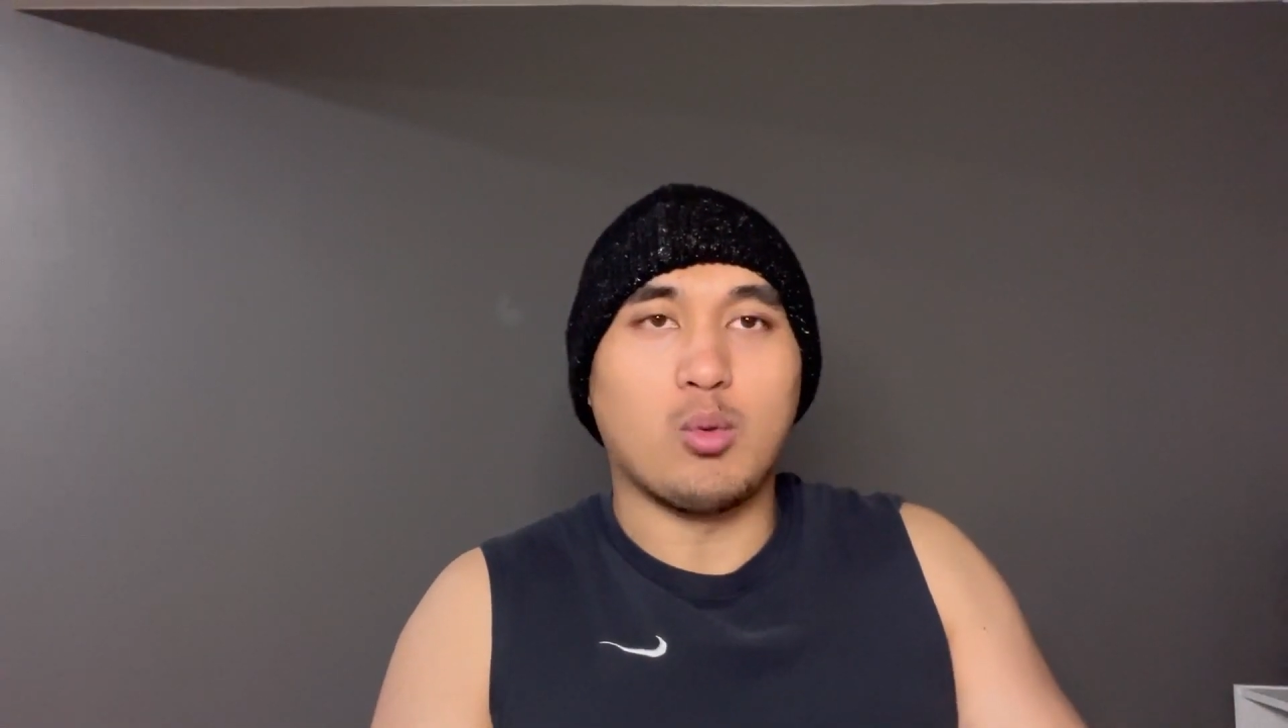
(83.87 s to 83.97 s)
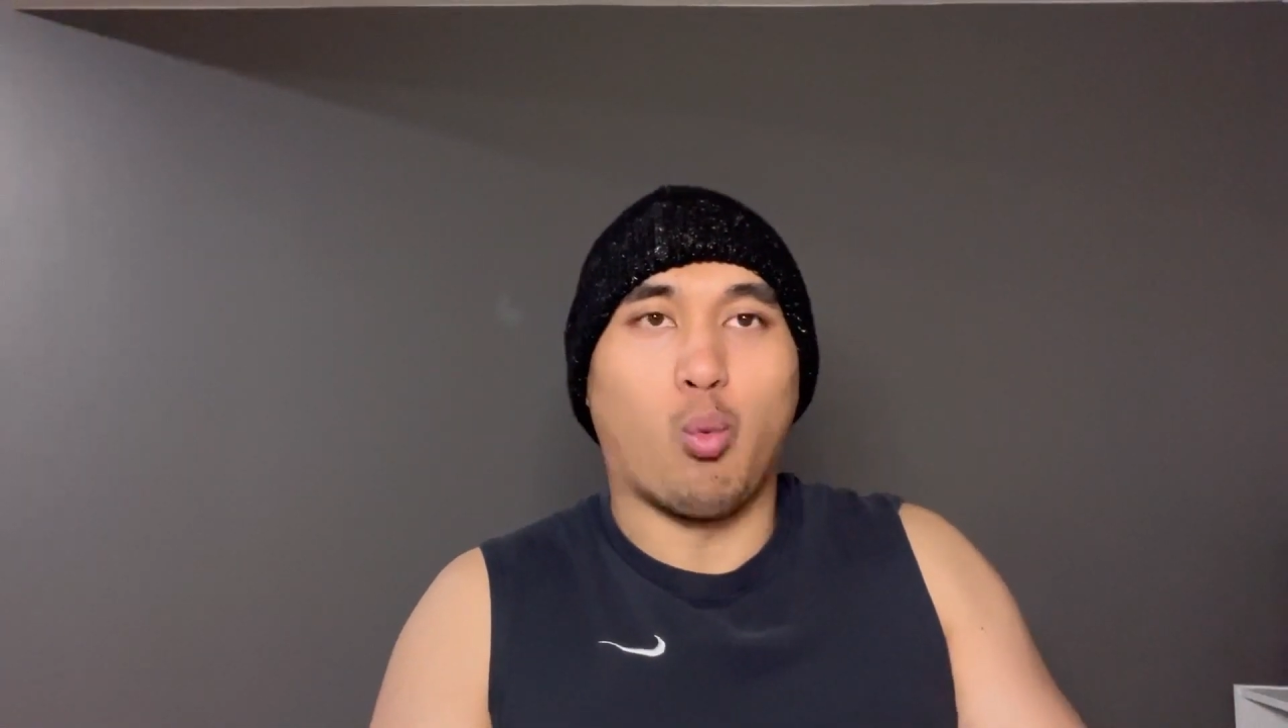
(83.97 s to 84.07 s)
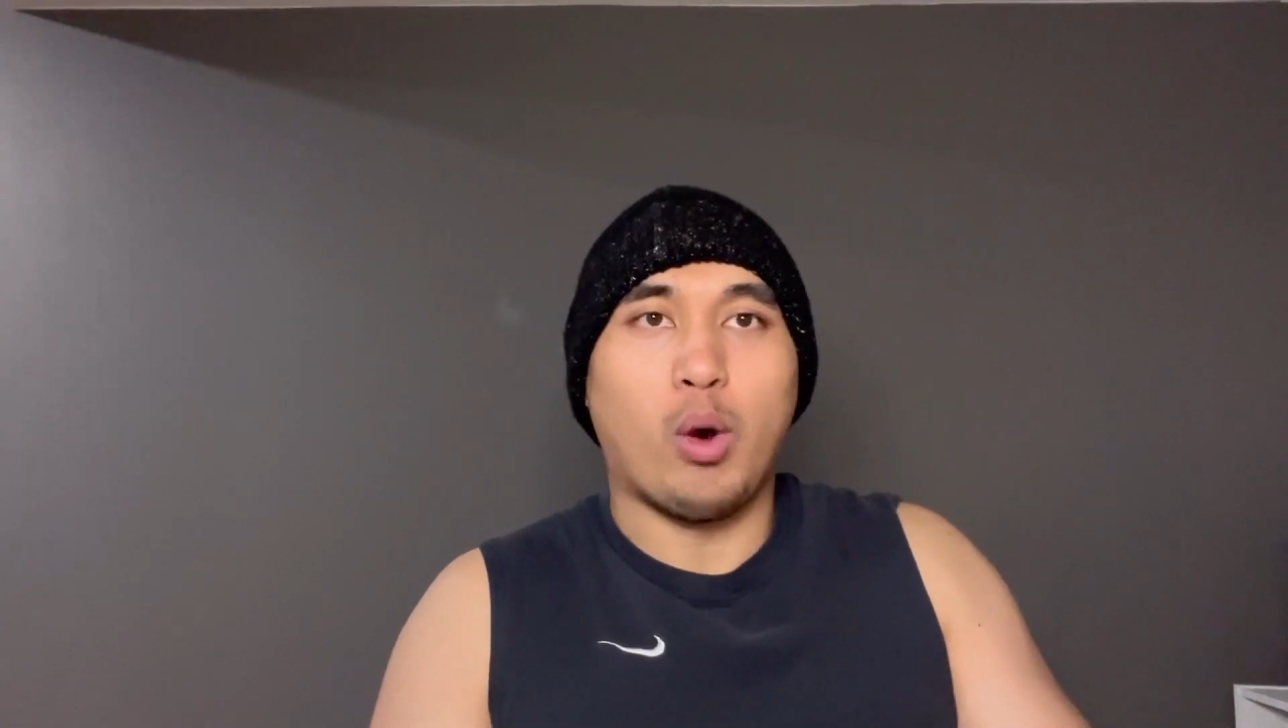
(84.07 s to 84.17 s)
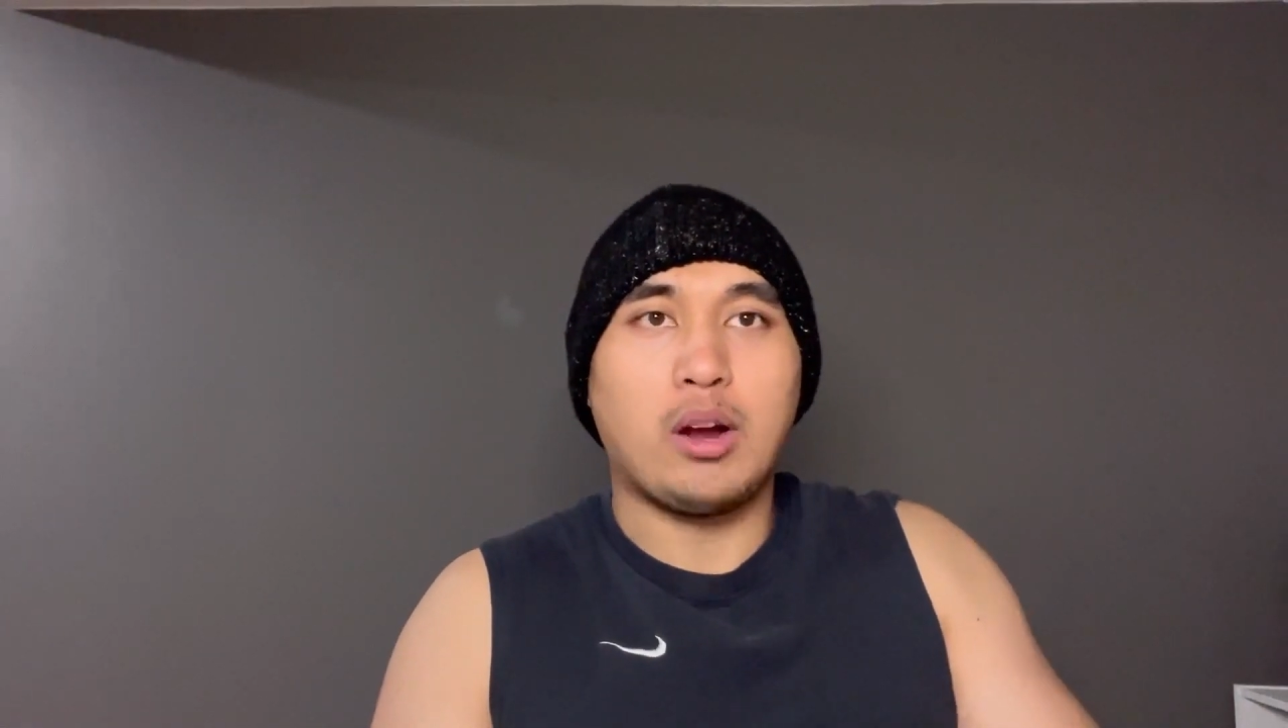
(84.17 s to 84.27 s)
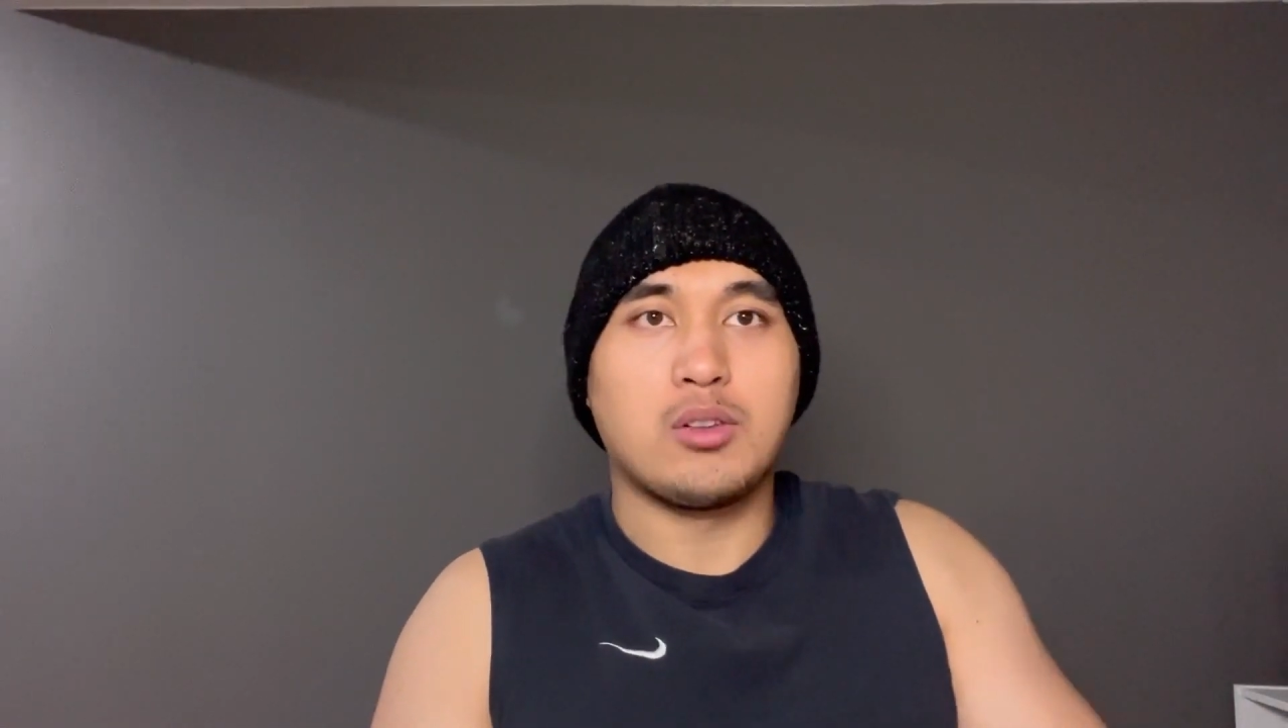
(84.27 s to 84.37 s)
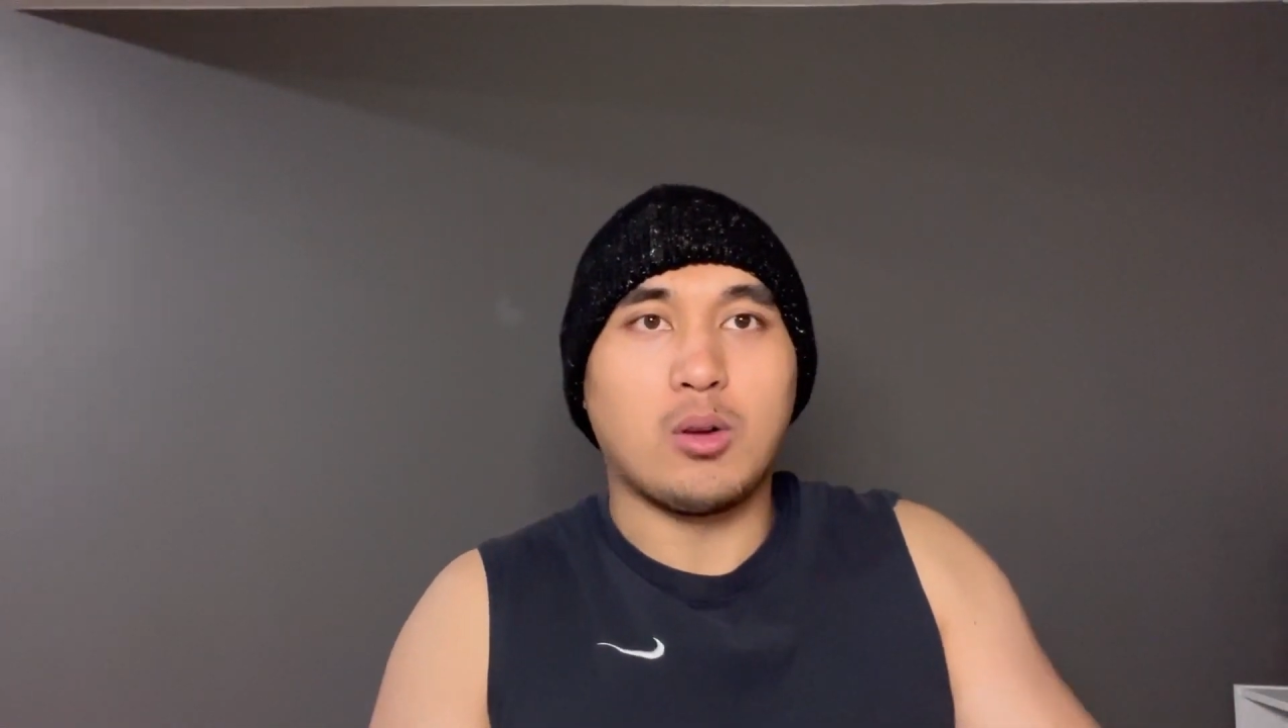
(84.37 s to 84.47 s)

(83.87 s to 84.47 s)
wears